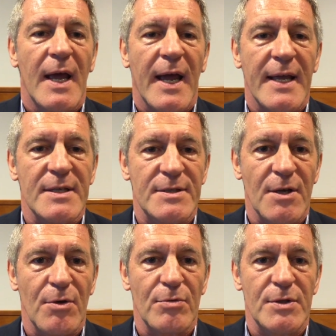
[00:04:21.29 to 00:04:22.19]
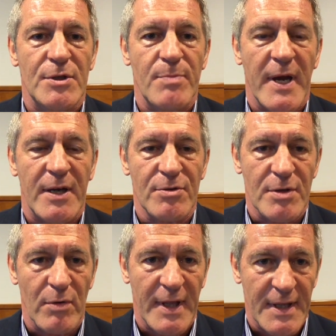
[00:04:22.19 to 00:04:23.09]
And so by
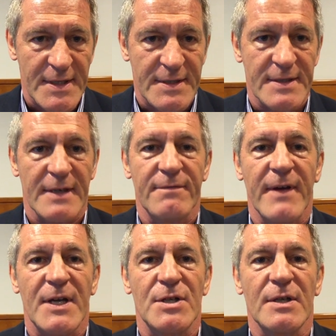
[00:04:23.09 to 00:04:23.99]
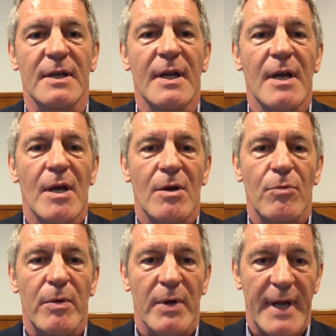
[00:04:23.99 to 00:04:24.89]
controlling this infection,
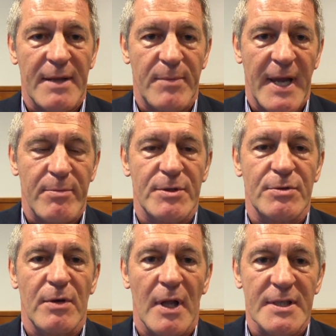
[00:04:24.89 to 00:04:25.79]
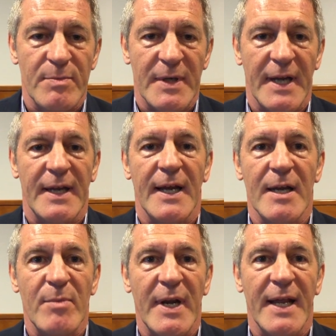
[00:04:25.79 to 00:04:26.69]
we will be able to ultimately
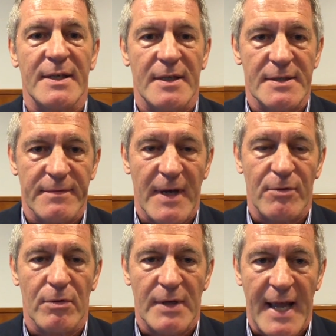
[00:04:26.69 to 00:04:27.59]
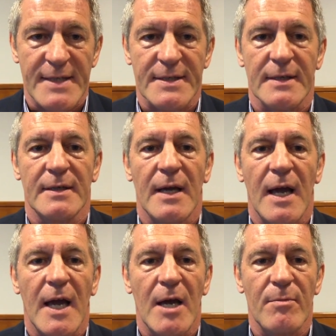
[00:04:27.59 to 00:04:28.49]
eliminate cervical cancer
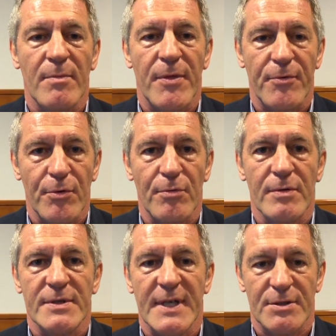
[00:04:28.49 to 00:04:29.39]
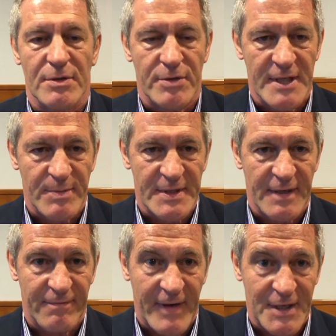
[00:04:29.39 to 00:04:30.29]
through sexually transmitted
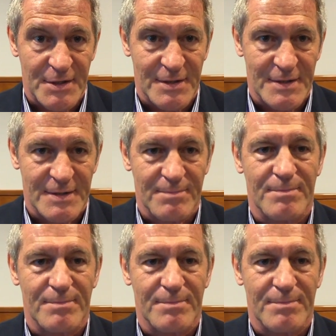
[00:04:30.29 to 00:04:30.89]
infections.